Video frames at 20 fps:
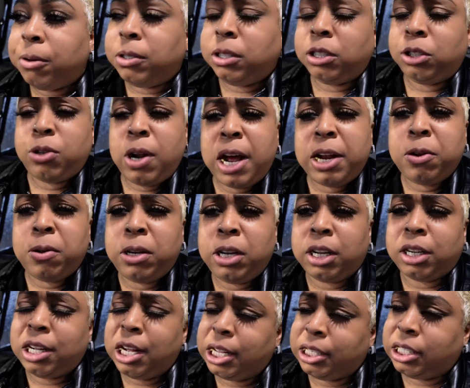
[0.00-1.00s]
And try to do a
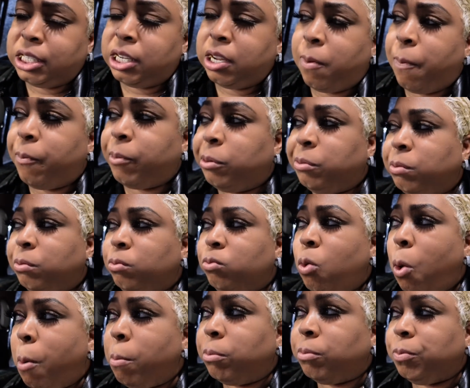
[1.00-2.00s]
little content.
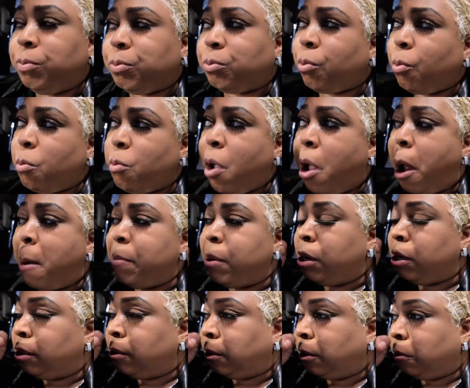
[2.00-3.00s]
I'm
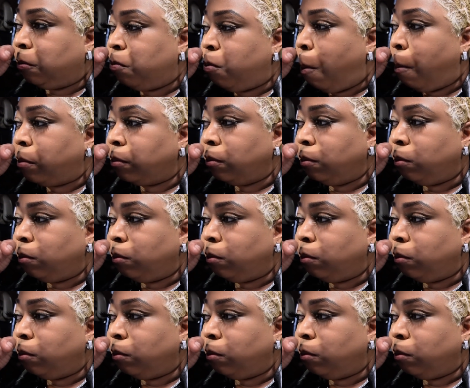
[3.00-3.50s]
going to, um,